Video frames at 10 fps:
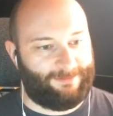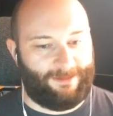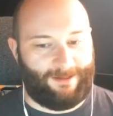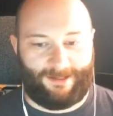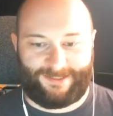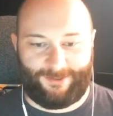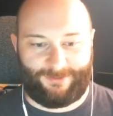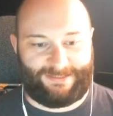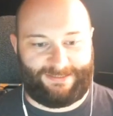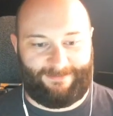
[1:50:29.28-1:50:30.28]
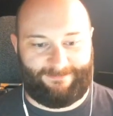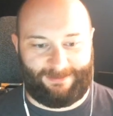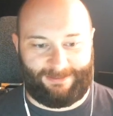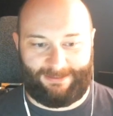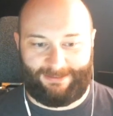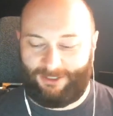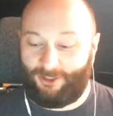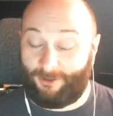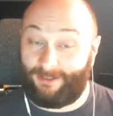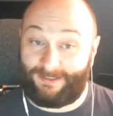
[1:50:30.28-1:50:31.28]
Osto's definitely
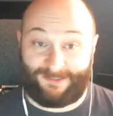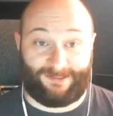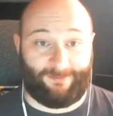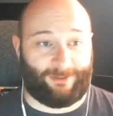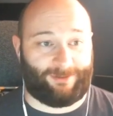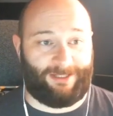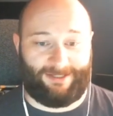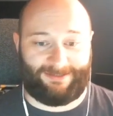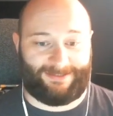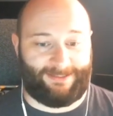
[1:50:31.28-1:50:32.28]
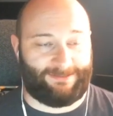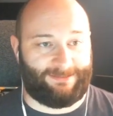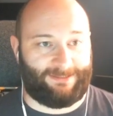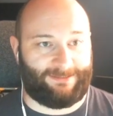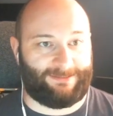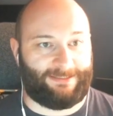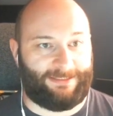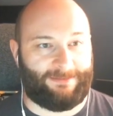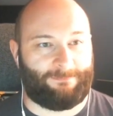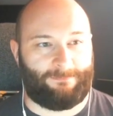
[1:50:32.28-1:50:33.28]
curious about the hunt, and
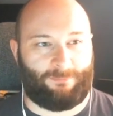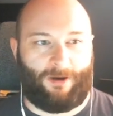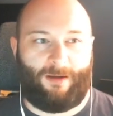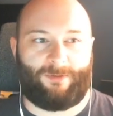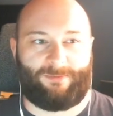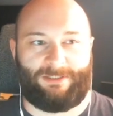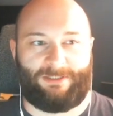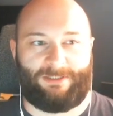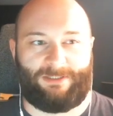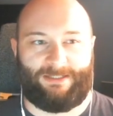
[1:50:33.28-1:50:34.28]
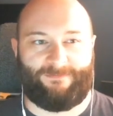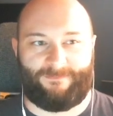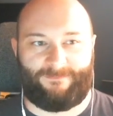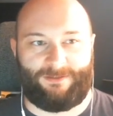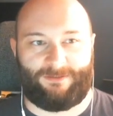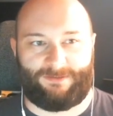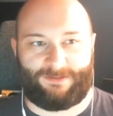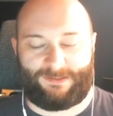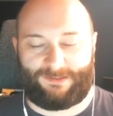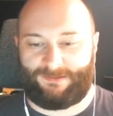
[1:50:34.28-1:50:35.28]
he probably even
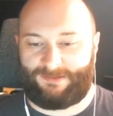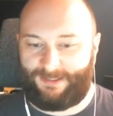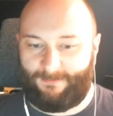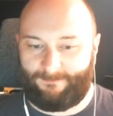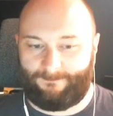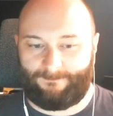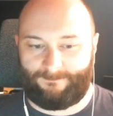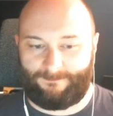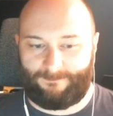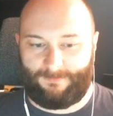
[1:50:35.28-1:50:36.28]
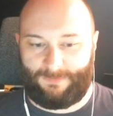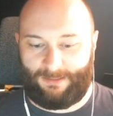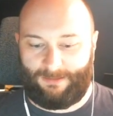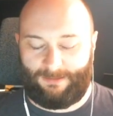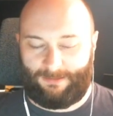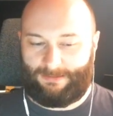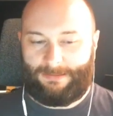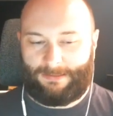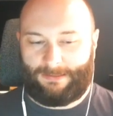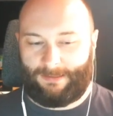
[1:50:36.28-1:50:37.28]
feels some
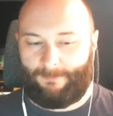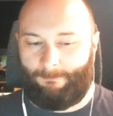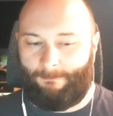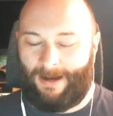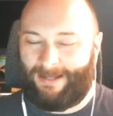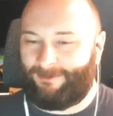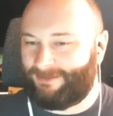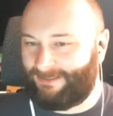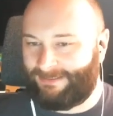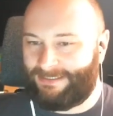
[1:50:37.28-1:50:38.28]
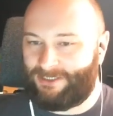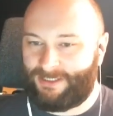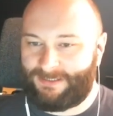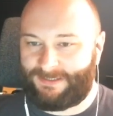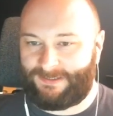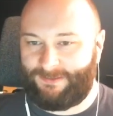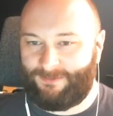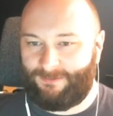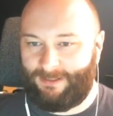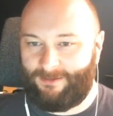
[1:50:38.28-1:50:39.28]
mild allegiance to
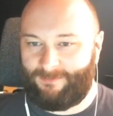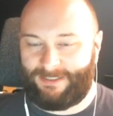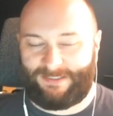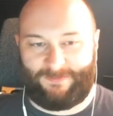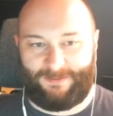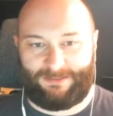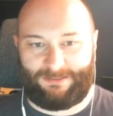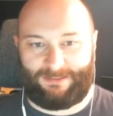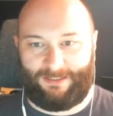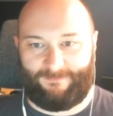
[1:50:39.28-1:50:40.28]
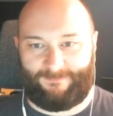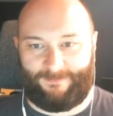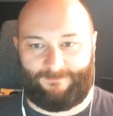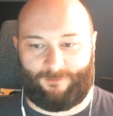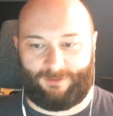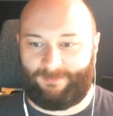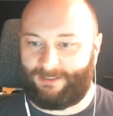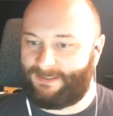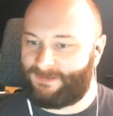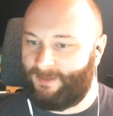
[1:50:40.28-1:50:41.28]
the other beast bidden, if only
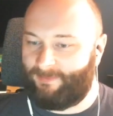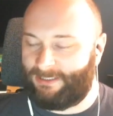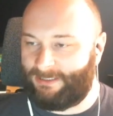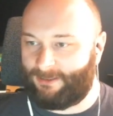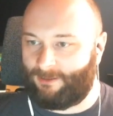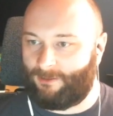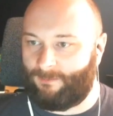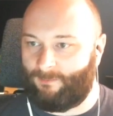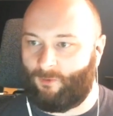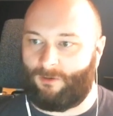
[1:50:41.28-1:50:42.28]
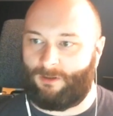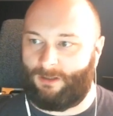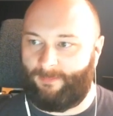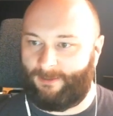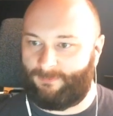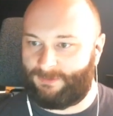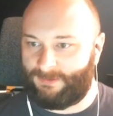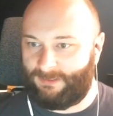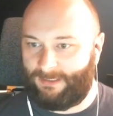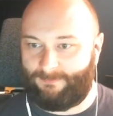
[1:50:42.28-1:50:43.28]
because maybe he could learn more about
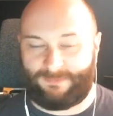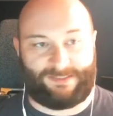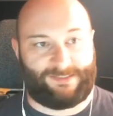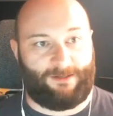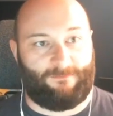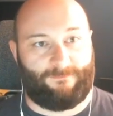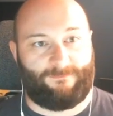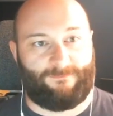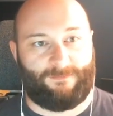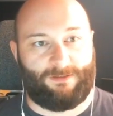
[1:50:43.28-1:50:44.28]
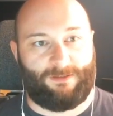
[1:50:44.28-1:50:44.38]
himself.